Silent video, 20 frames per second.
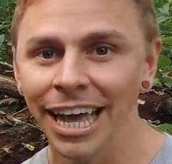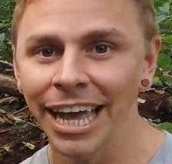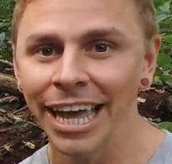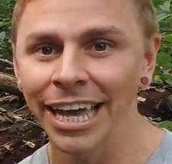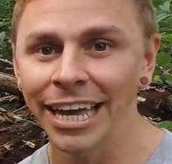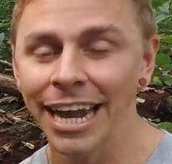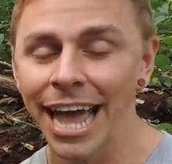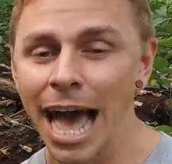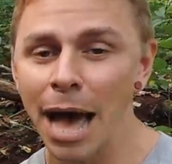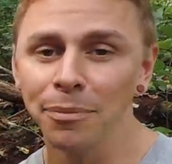
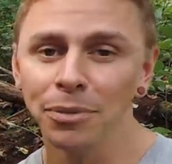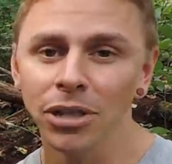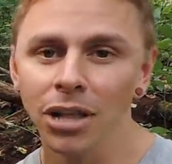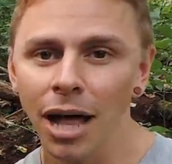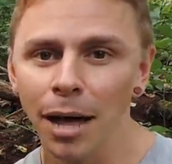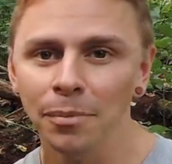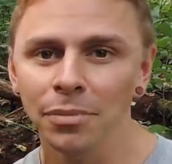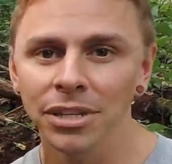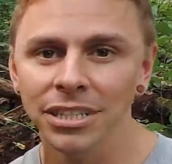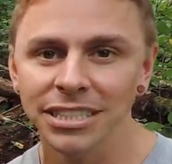and
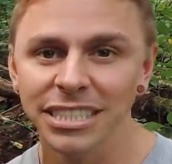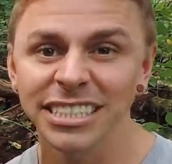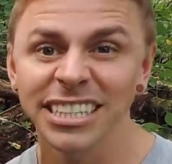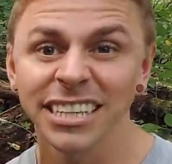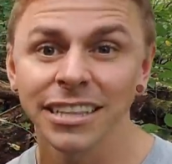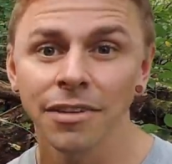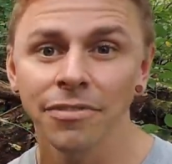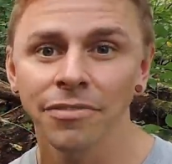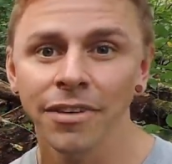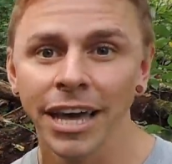Hapalopilus is
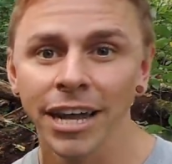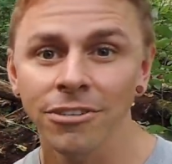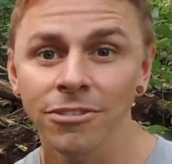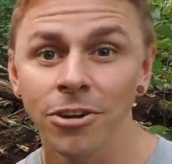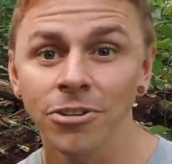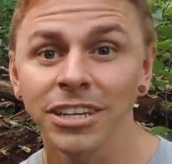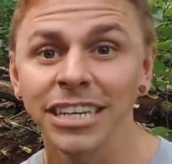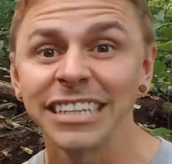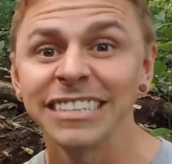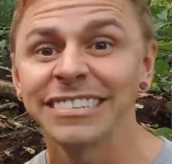in the
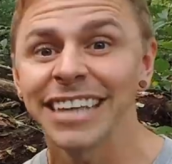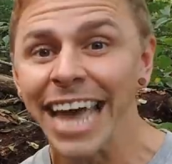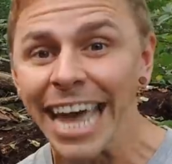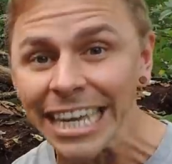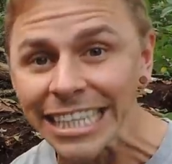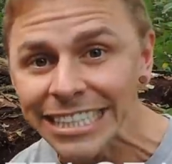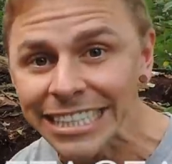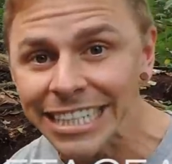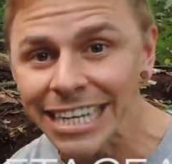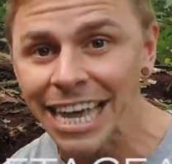
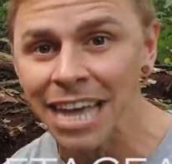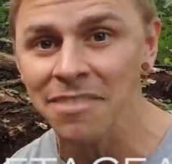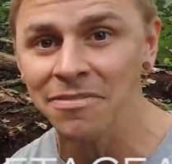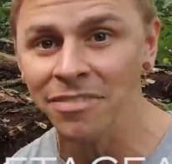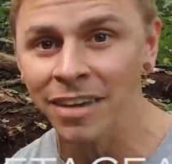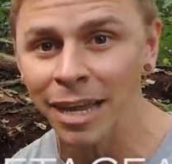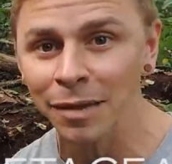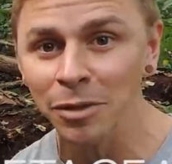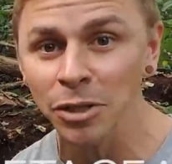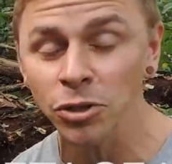Phanerochetaceae
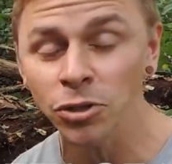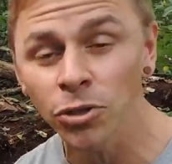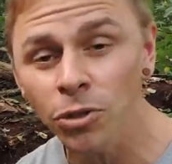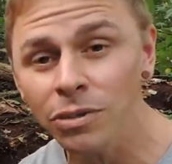family.